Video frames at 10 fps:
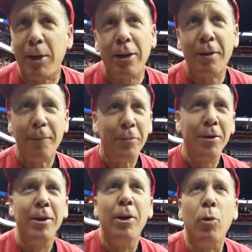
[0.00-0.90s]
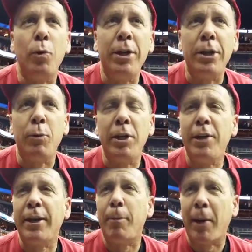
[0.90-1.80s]
I mean, we
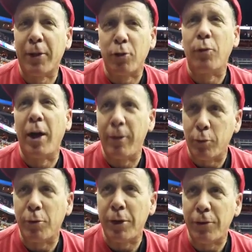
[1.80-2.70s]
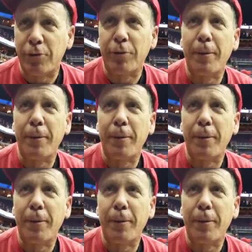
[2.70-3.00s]
need to get back to rivalries.